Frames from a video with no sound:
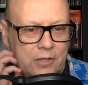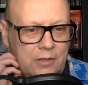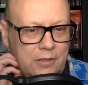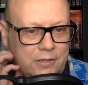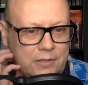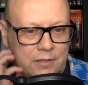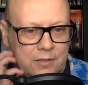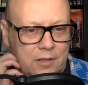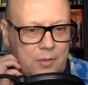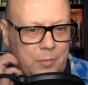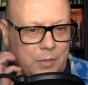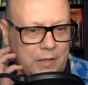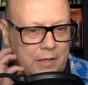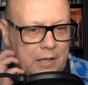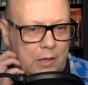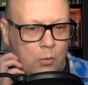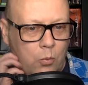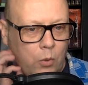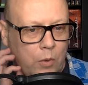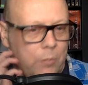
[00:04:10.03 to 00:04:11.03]
He looks a little bit
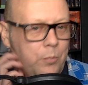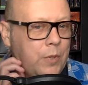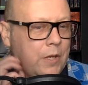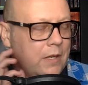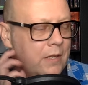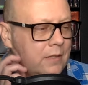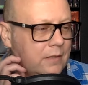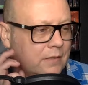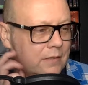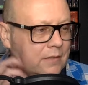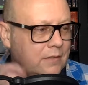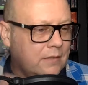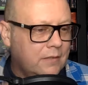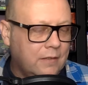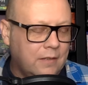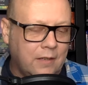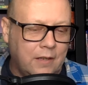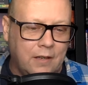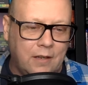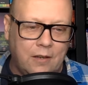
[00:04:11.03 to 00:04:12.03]
like Wimpy
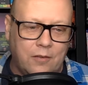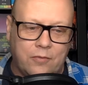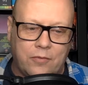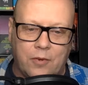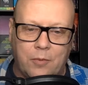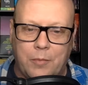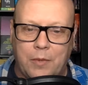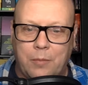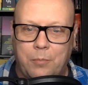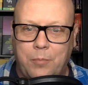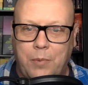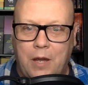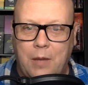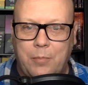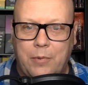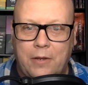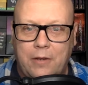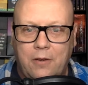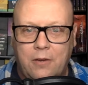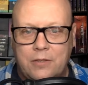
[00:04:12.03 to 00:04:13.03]
from the
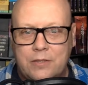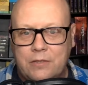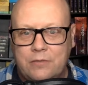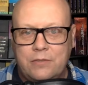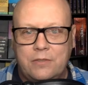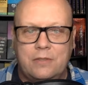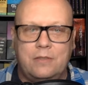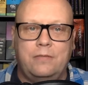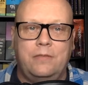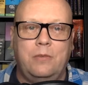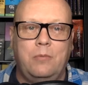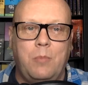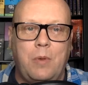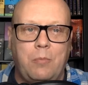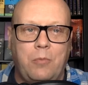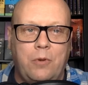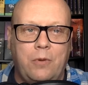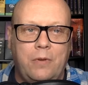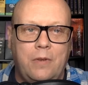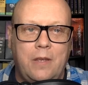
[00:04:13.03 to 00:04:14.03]
Popeye cartoons, if you
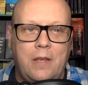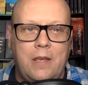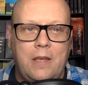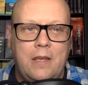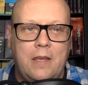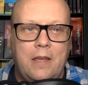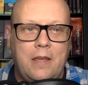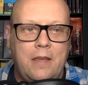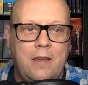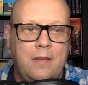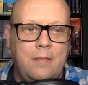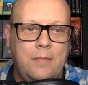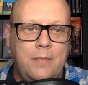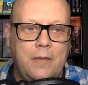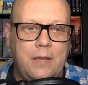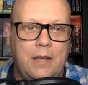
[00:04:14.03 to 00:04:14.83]
remember him.